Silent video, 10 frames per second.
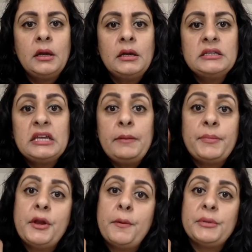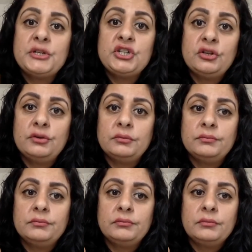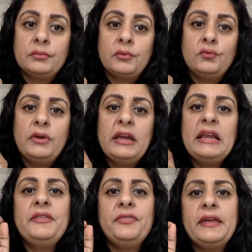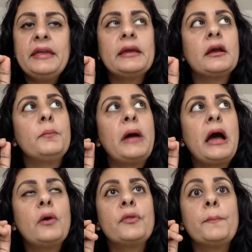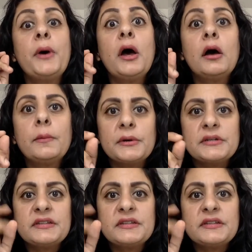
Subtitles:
Tip number 2, really think about the purpose.